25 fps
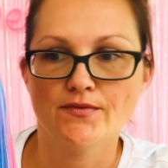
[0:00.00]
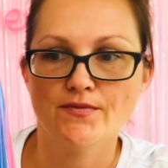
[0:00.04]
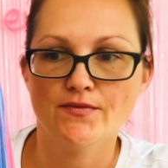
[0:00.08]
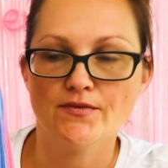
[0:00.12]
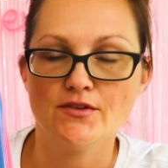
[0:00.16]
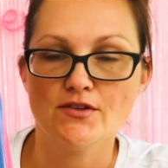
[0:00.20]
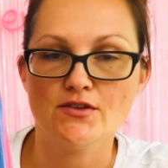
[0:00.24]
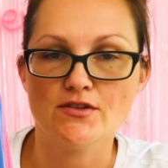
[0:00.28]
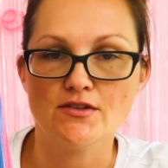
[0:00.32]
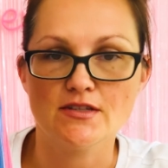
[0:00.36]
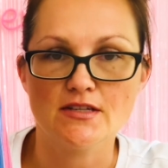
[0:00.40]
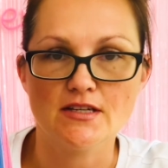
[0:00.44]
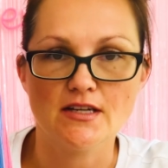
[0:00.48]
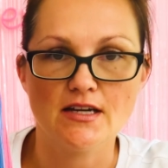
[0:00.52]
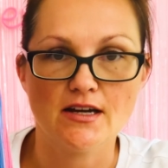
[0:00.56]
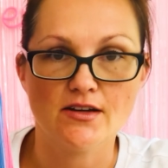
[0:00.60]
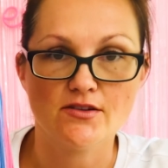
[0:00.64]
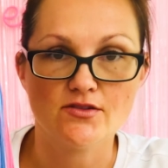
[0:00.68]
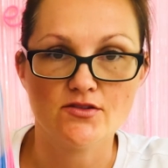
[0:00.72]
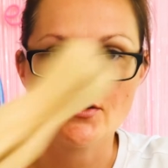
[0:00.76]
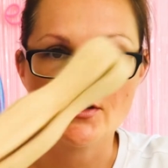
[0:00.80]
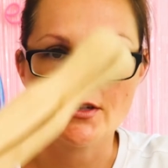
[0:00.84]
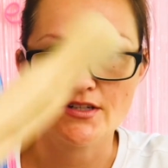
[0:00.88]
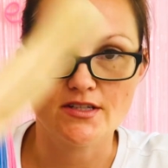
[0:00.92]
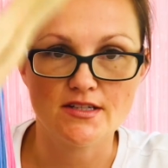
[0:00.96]
using our
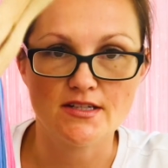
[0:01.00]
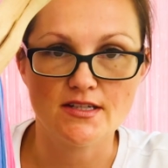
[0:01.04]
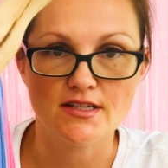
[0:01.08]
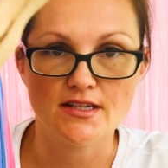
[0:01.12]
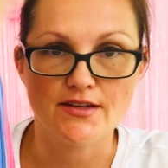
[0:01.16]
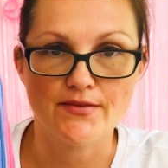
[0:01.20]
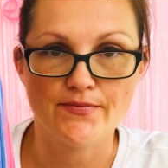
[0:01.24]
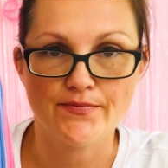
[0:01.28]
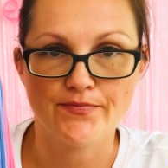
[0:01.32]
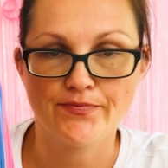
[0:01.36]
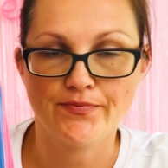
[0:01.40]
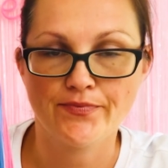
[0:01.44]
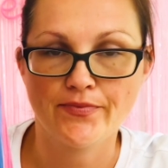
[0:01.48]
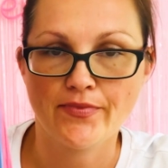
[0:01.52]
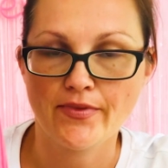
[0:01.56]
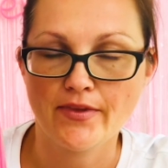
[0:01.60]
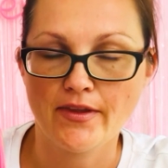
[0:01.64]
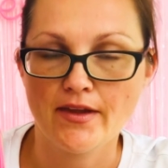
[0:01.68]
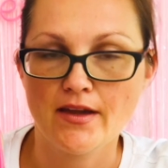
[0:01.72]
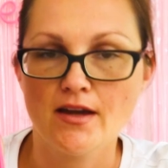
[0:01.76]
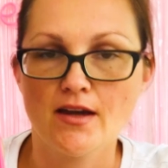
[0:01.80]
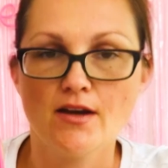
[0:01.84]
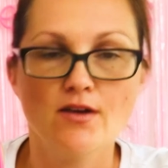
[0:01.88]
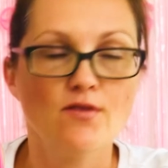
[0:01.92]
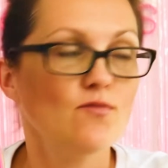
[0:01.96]
trusty
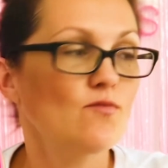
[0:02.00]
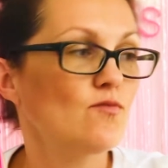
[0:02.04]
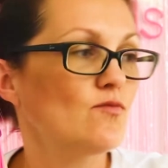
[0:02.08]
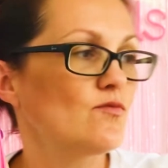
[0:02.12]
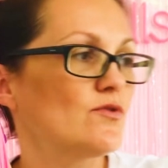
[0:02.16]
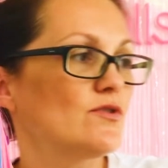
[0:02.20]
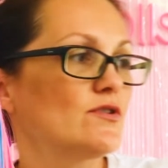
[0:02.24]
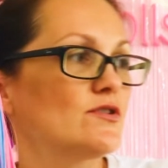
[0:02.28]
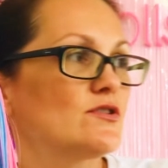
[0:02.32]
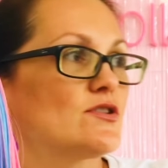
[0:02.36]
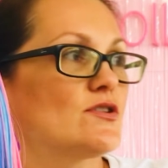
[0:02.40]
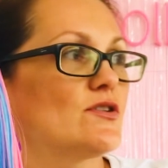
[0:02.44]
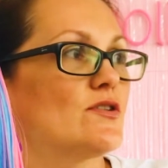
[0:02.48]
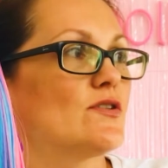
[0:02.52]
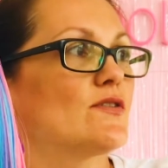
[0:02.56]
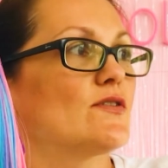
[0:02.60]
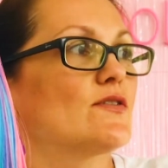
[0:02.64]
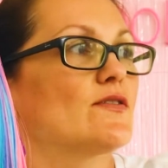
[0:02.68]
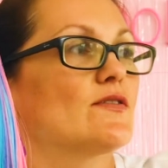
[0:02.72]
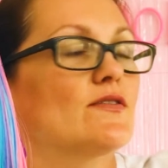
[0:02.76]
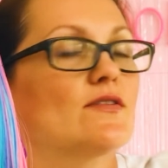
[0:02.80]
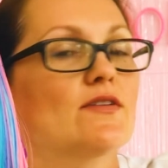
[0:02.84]
wooden tong.